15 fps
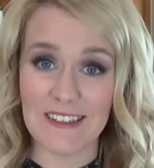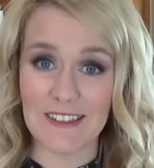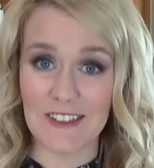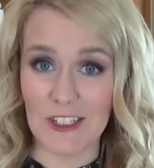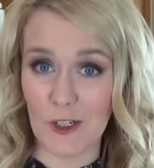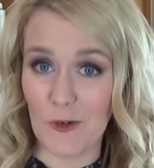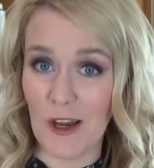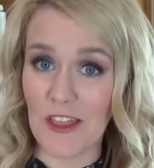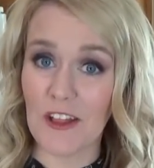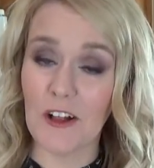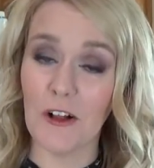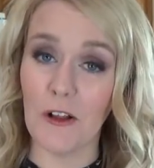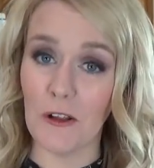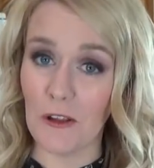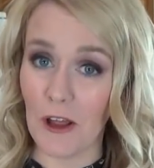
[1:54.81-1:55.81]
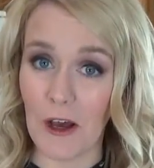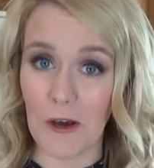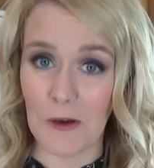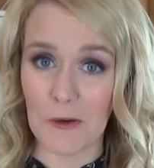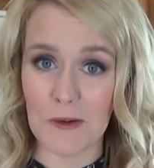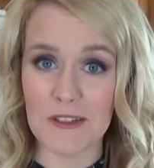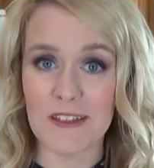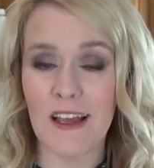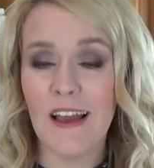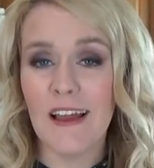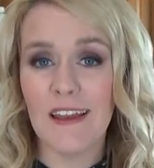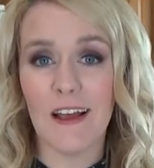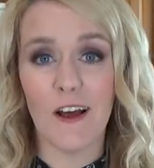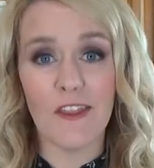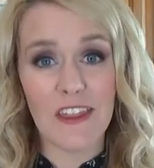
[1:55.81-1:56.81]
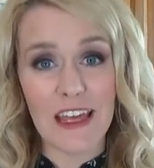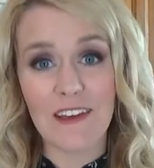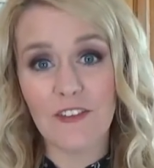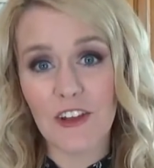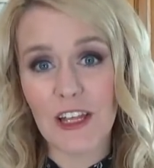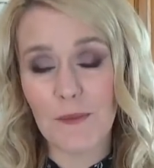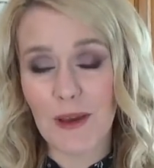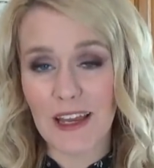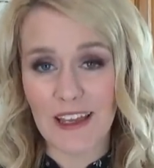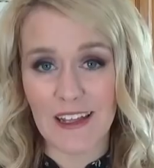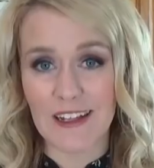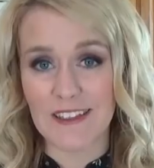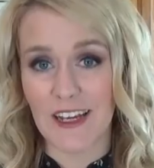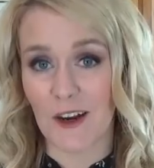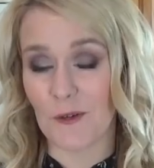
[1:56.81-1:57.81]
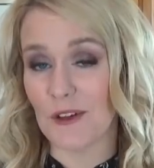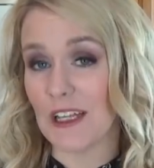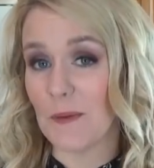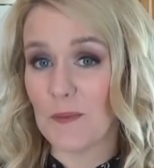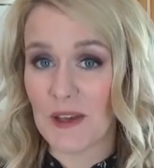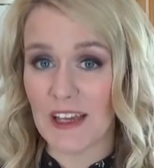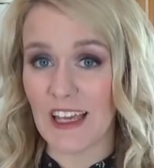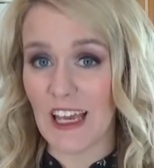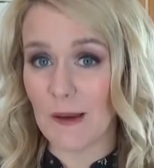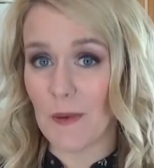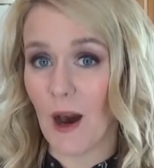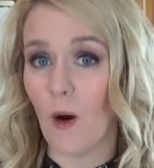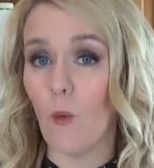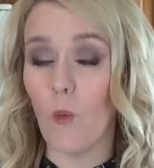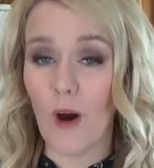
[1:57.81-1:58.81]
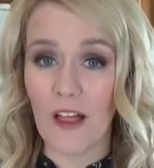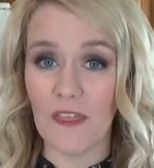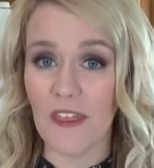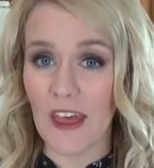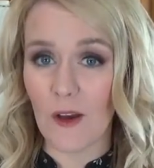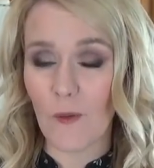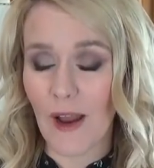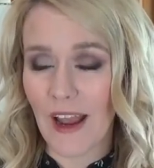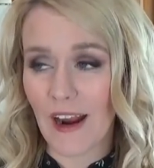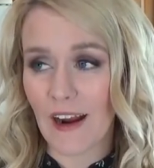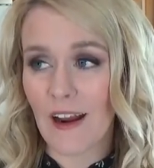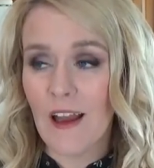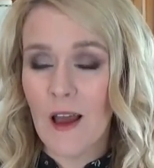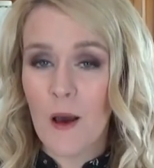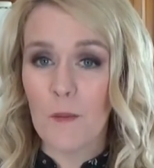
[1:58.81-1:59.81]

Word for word: to do with clothes. Now thankfully my kids aren't really picky about what they wear,